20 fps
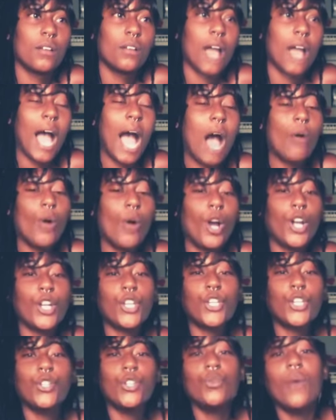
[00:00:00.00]
How are
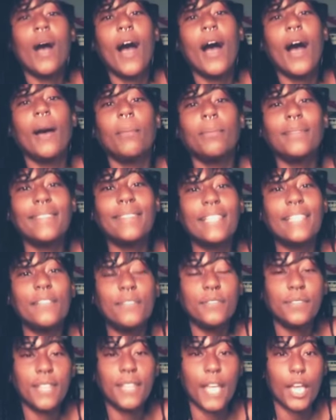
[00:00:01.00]
you
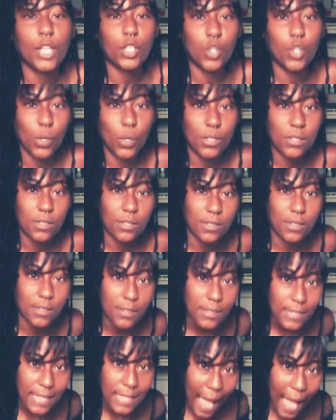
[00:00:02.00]
uplifting
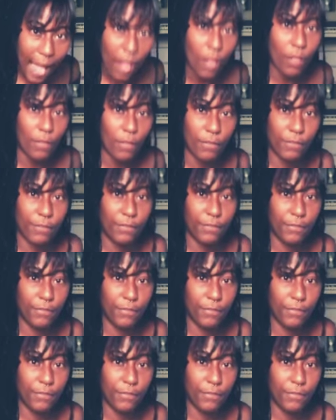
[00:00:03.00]
yourself